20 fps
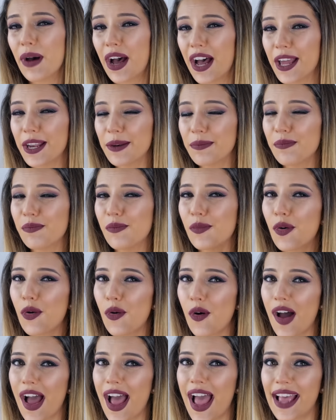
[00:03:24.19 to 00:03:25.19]
but
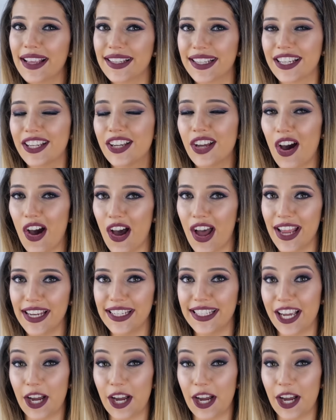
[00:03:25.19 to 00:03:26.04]
more as a guide